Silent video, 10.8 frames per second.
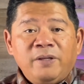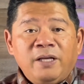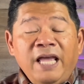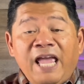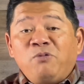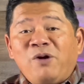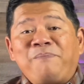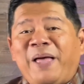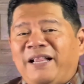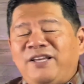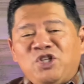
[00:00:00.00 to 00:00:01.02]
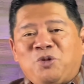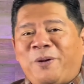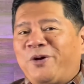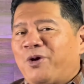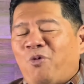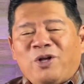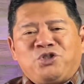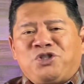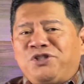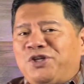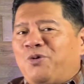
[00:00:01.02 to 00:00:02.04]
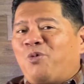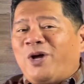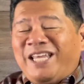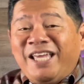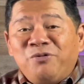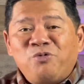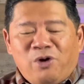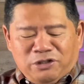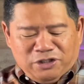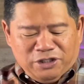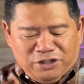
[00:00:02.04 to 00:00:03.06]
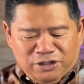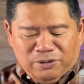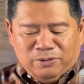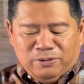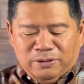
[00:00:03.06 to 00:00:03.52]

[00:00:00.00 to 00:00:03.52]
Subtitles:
A rebellious spirit wants to do what it wants to do,